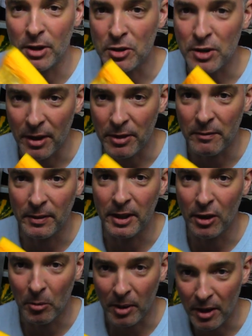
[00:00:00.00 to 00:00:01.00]
I shot the
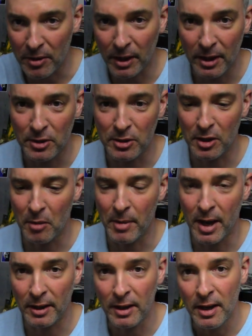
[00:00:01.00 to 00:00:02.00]
video, but I thought I'd just come
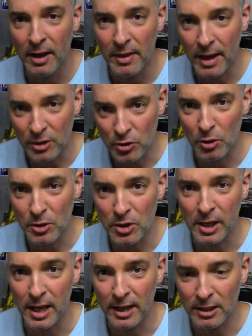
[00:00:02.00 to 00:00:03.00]
back. That Georgia
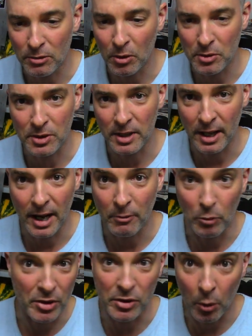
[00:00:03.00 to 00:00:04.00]
candy roaster that
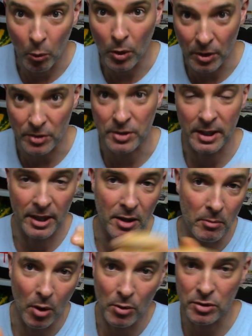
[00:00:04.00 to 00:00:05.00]
was the worst. It had the
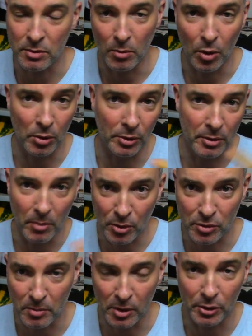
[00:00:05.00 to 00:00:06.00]
most mold, the
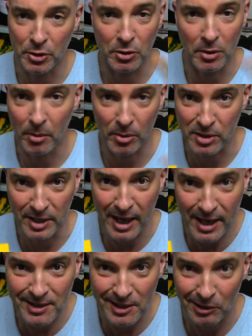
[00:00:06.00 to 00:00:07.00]
most mildew, the most
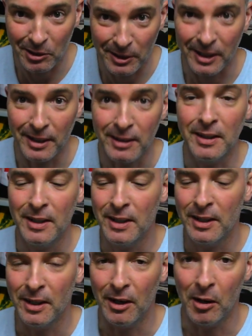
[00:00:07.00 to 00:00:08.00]
nasty looking.
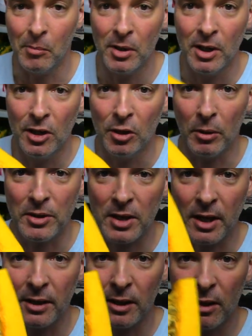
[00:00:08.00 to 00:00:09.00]
Um, and once
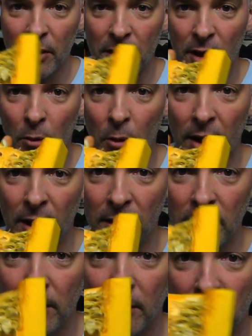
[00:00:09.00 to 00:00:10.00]
I cut all that
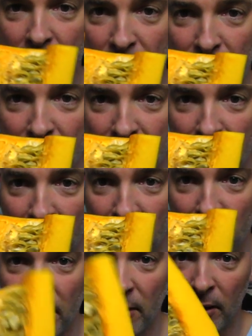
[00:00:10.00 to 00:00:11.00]
away, that's the
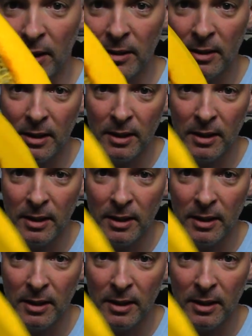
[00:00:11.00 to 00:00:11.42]
inside, right?